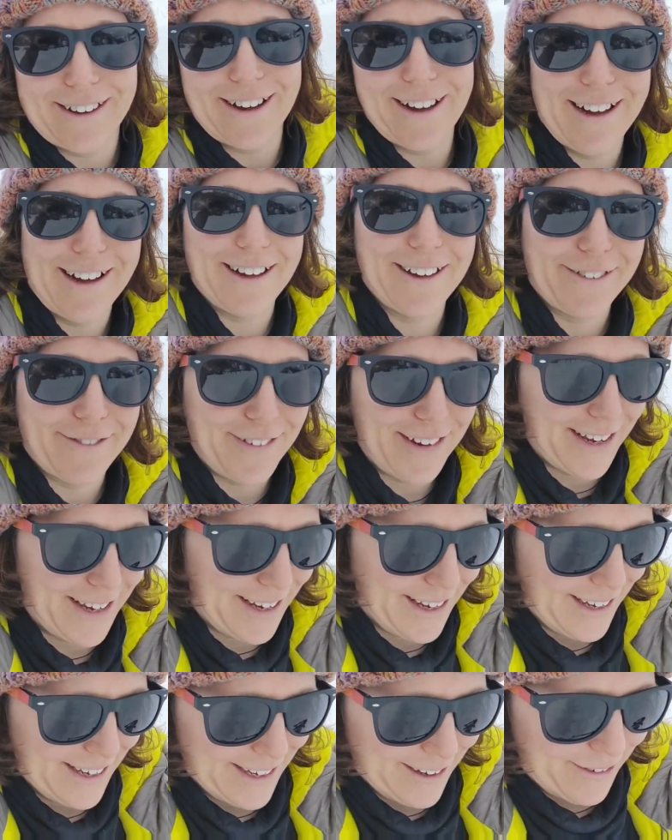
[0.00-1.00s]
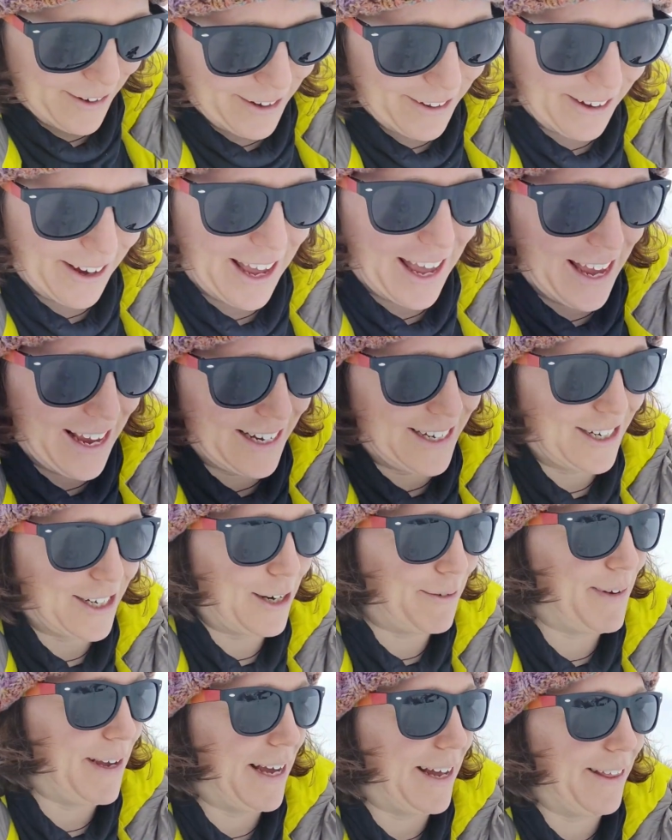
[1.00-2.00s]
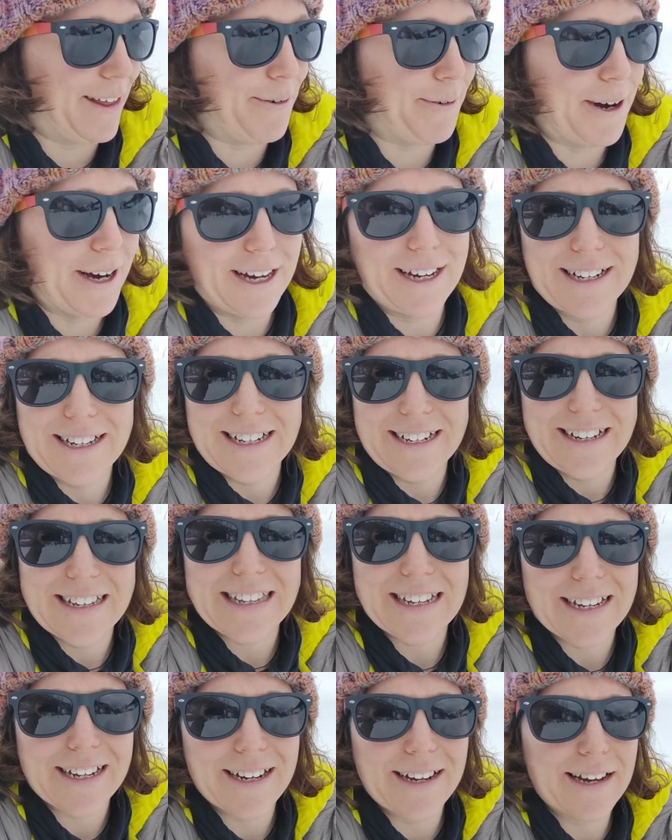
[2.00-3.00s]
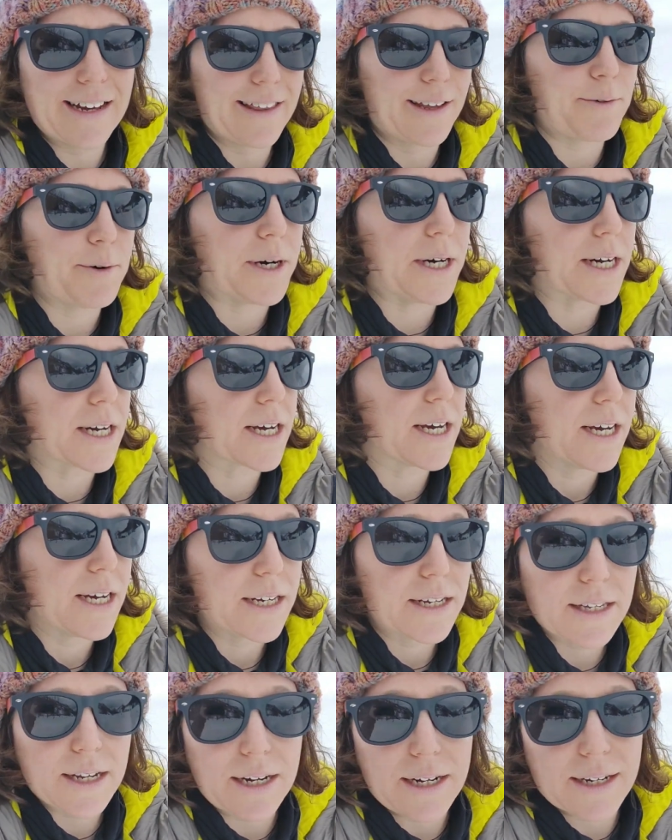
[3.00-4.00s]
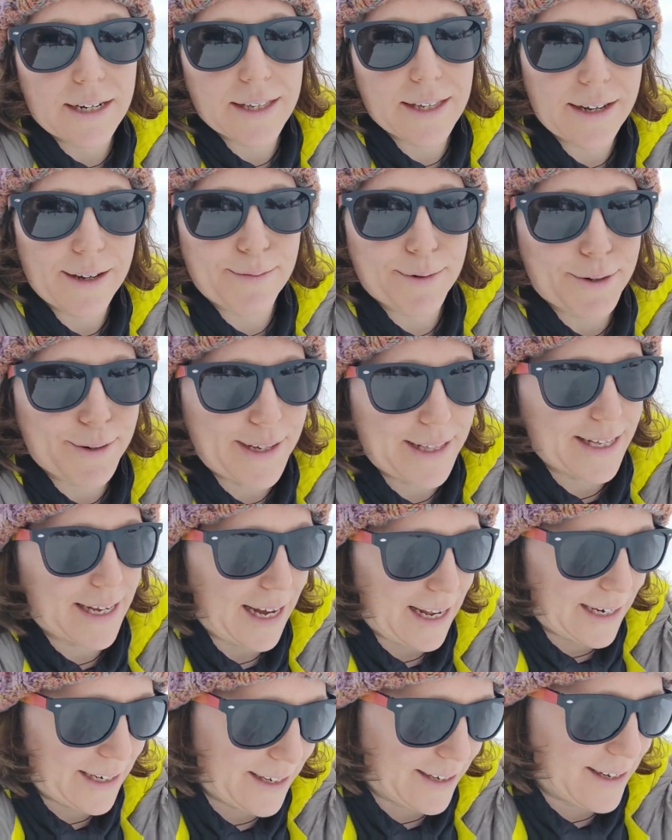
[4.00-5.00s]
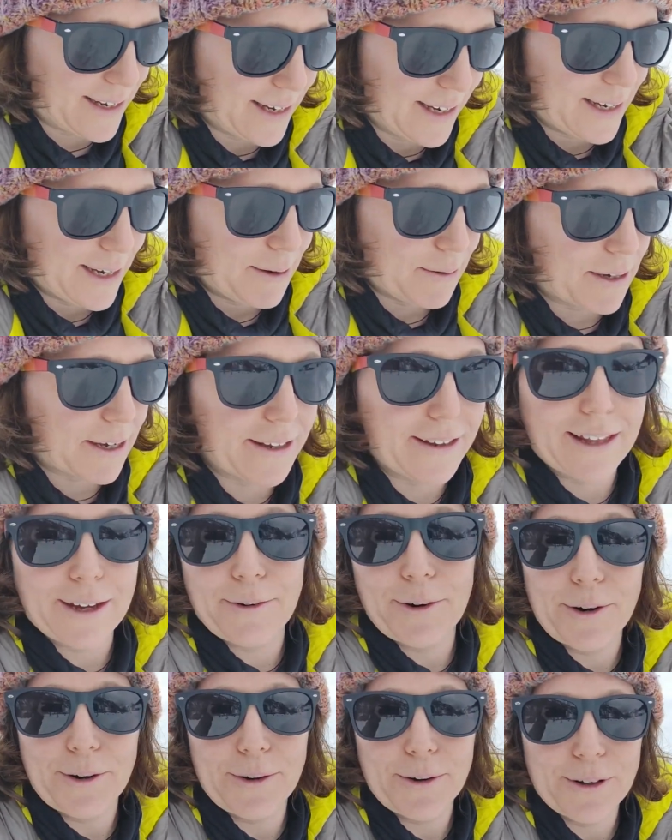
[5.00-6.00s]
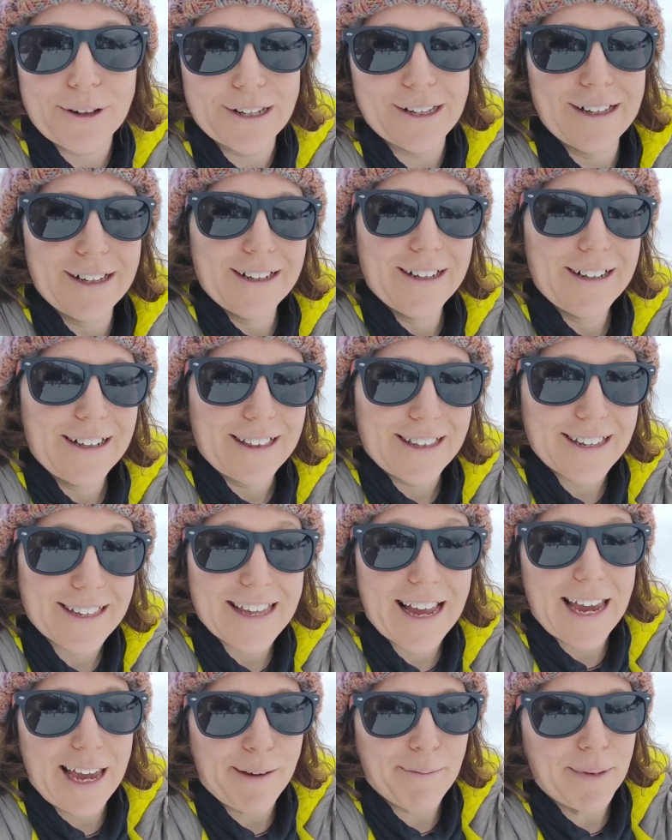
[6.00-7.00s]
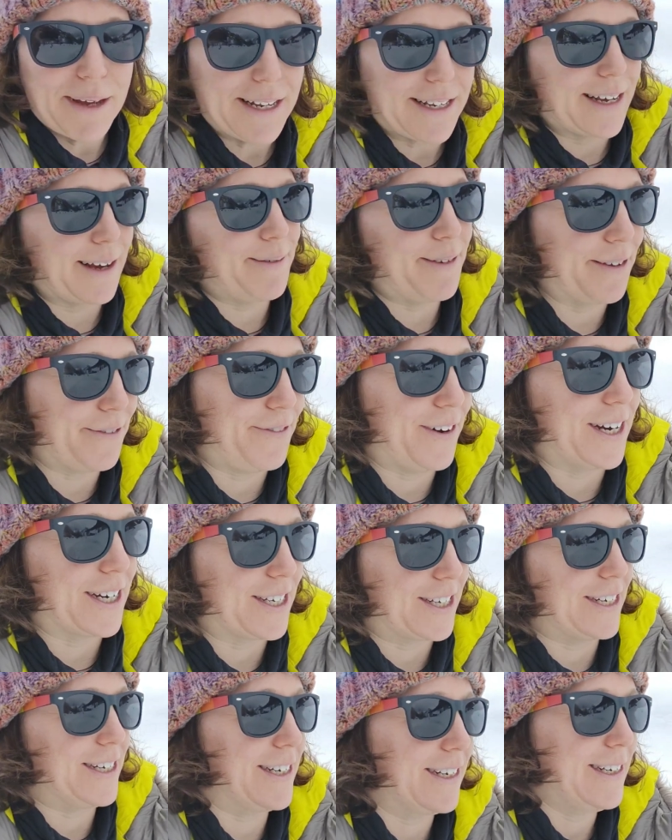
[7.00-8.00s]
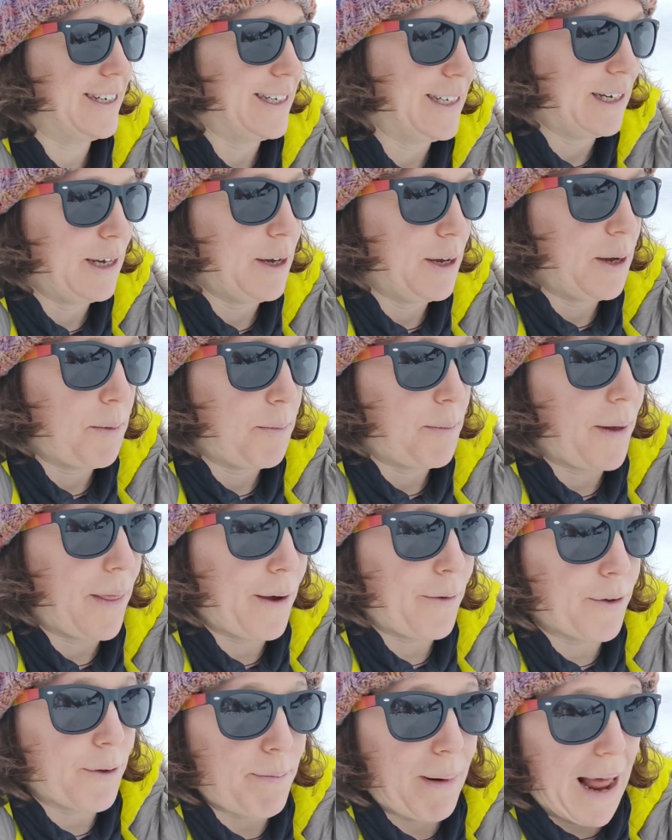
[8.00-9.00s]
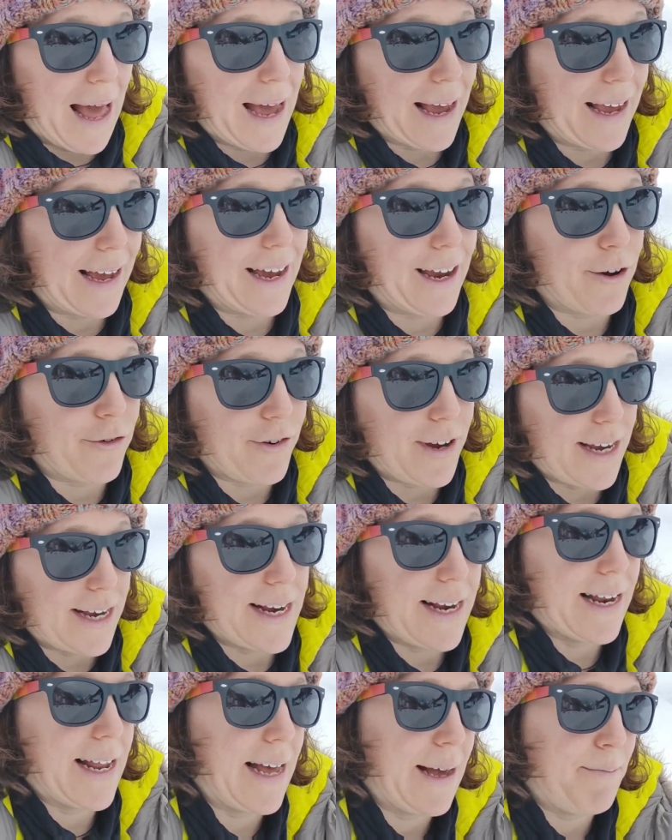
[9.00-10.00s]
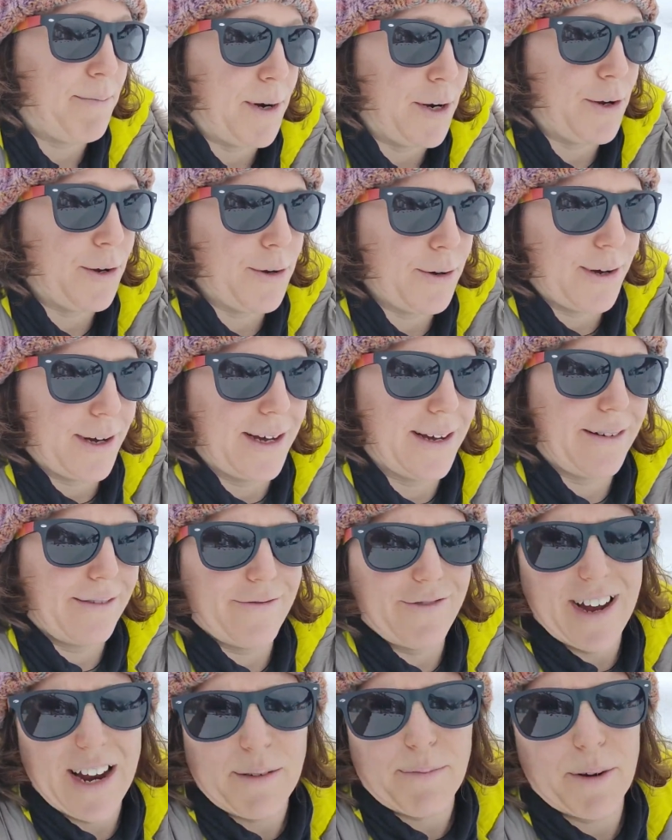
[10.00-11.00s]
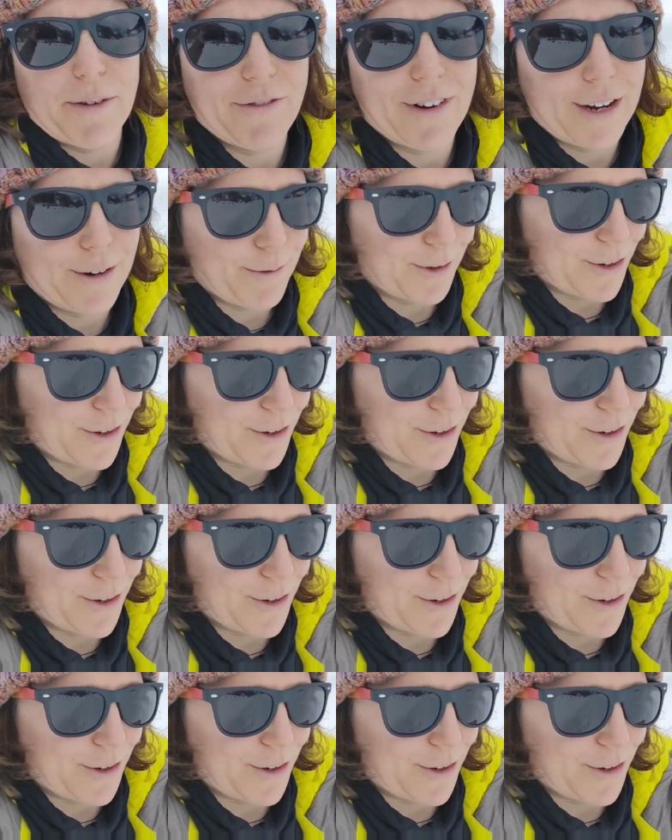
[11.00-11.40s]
to ask me if I was okay and show me how they worked, and I was like, I know how they work, just can't decide between the colours because they were all the same in terms of function but there was black and green and blue and red, but red